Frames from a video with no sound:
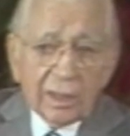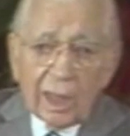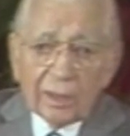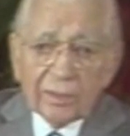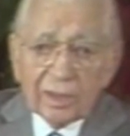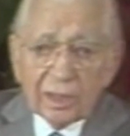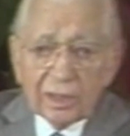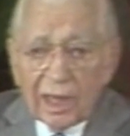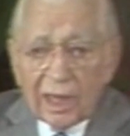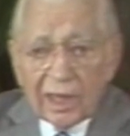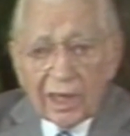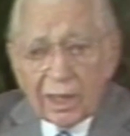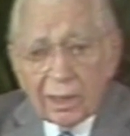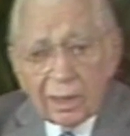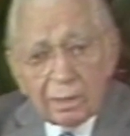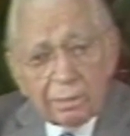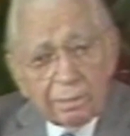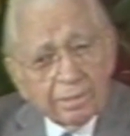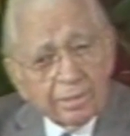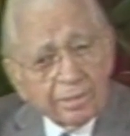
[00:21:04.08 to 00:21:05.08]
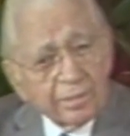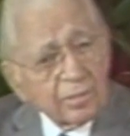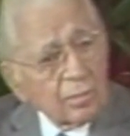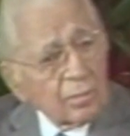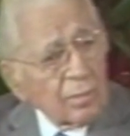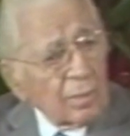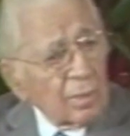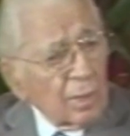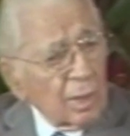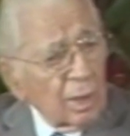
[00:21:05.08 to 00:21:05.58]
Now today,
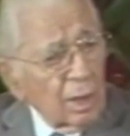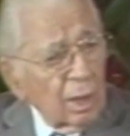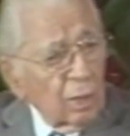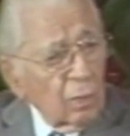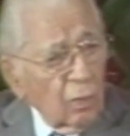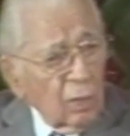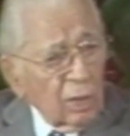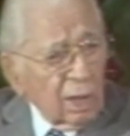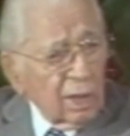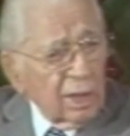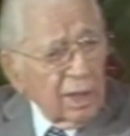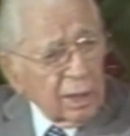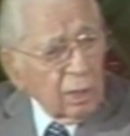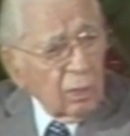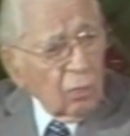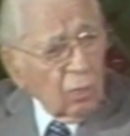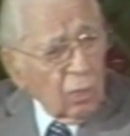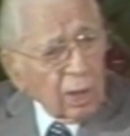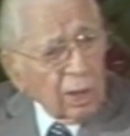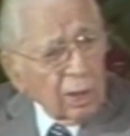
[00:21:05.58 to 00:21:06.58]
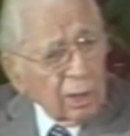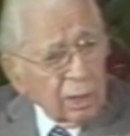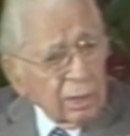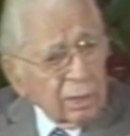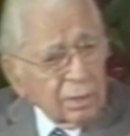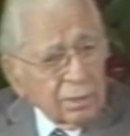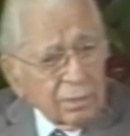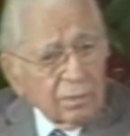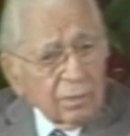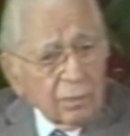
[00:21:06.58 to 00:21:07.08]
we're in a
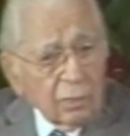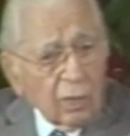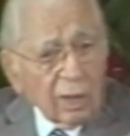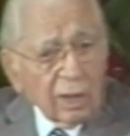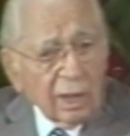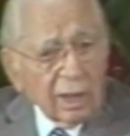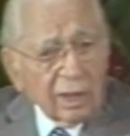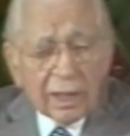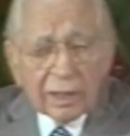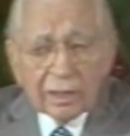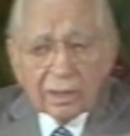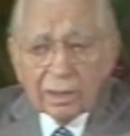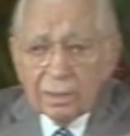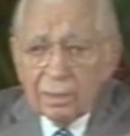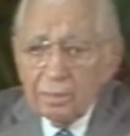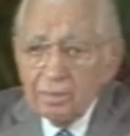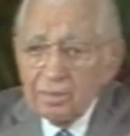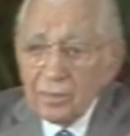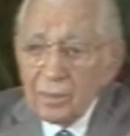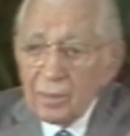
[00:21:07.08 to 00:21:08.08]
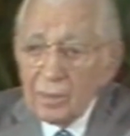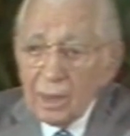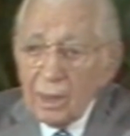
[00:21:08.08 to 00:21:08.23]
world wherein,